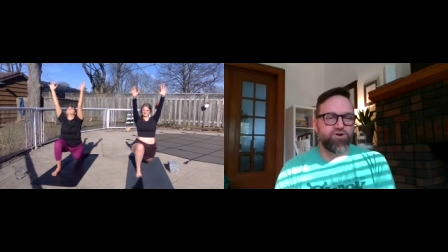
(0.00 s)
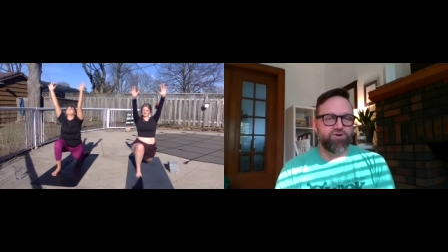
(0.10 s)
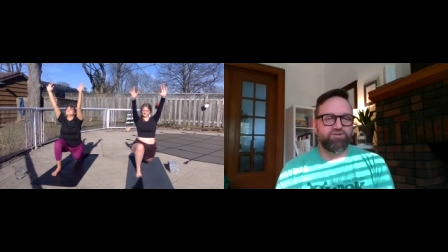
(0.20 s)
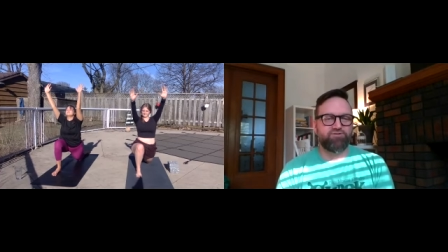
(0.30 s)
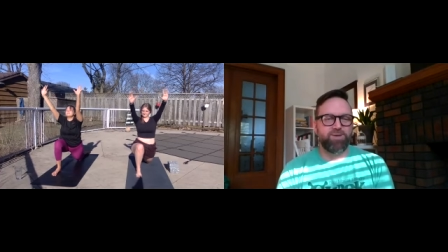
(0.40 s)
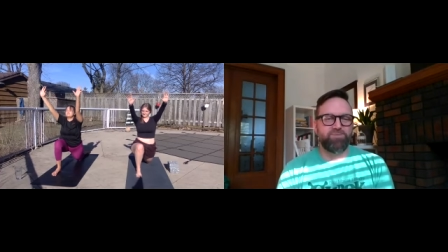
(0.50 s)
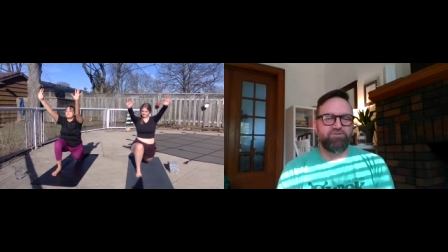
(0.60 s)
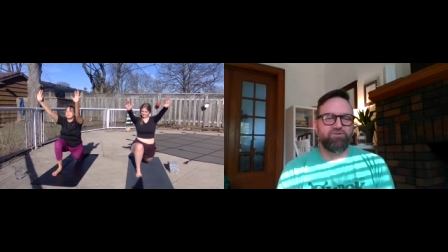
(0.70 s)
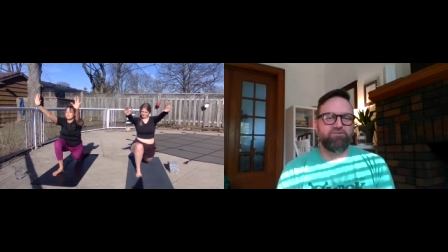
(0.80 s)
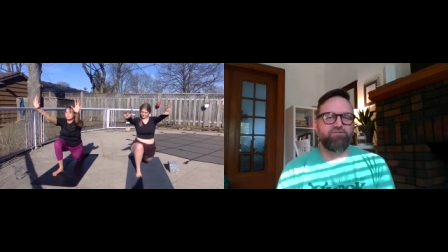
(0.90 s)
earth, frame the
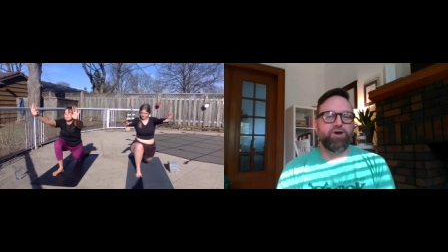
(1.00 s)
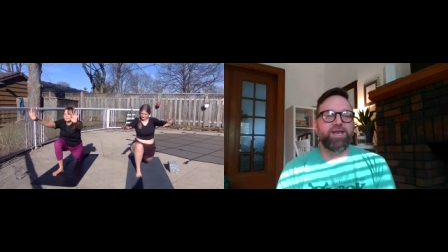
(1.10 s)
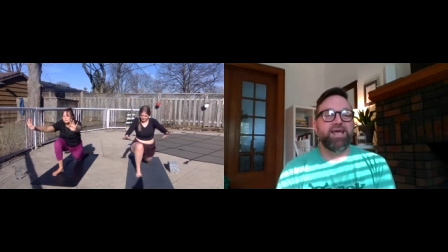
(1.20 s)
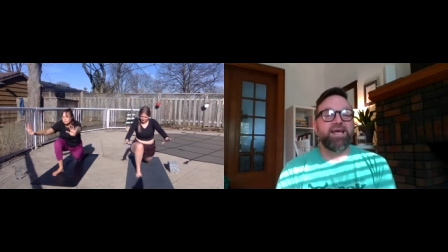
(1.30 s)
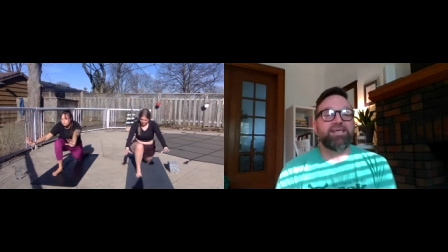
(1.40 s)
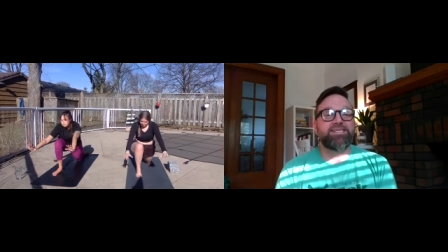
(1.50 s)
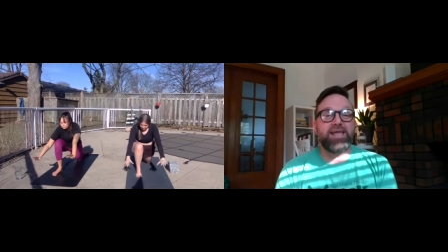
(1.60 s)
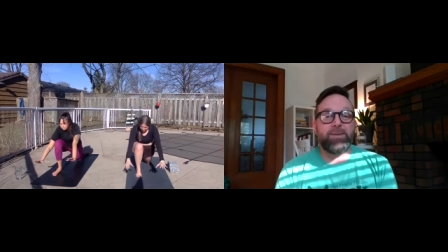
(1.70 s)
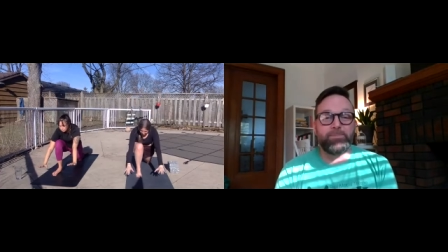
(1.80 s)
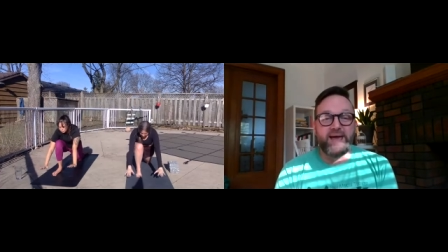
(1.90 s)
front foot,
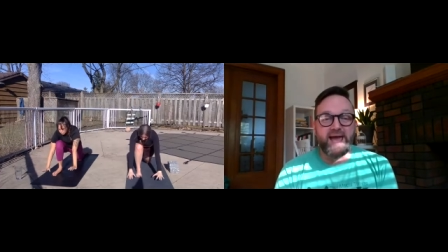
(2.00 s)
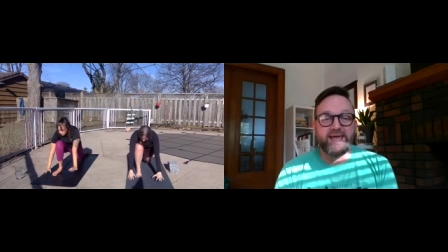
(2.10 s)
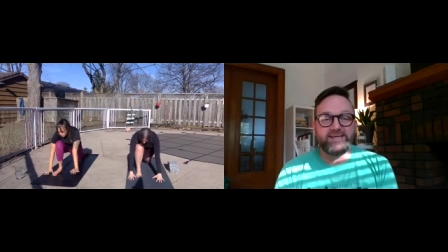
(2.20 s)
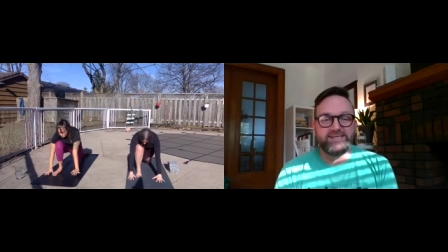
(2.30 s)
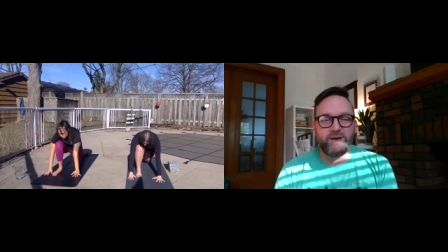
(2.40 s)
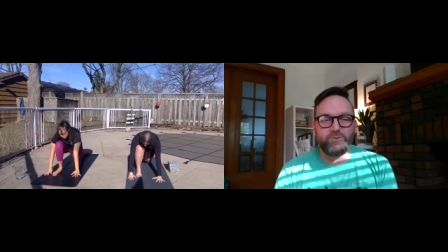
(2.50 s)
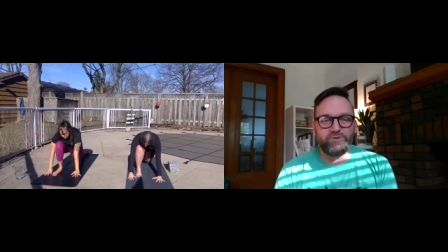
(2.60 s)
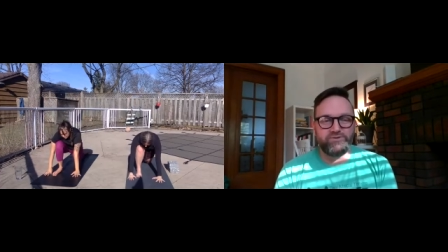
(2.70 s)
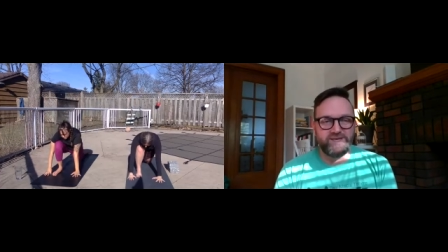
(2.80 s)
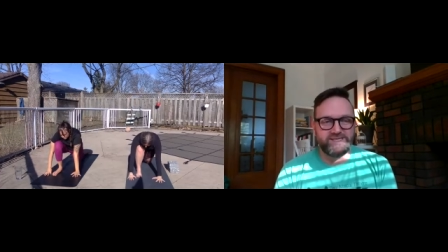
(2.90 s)
step back,
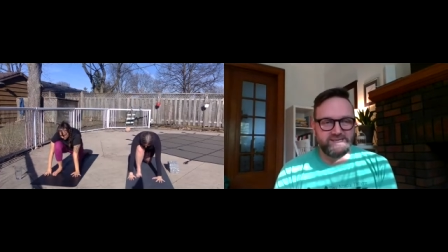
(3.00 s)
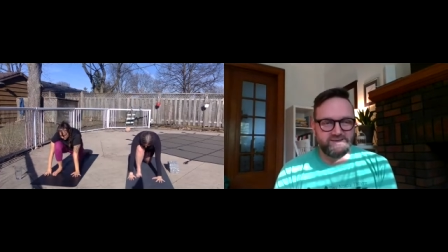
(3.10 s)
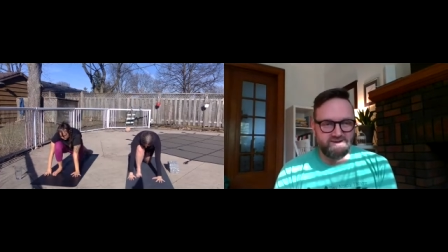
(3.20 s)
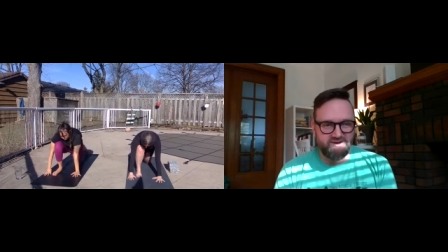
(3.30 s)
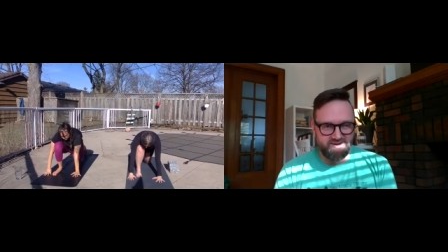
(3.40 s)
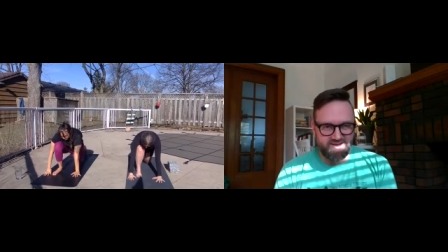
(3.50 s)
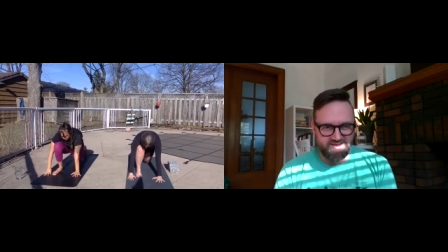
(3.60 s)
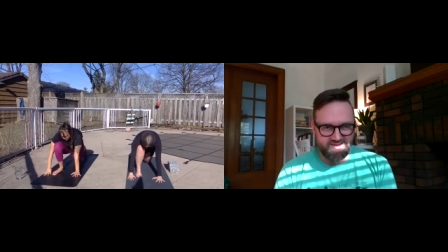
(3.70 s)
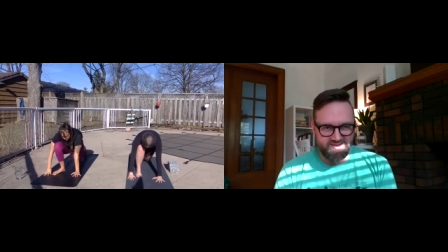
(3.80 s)
downward facing dog.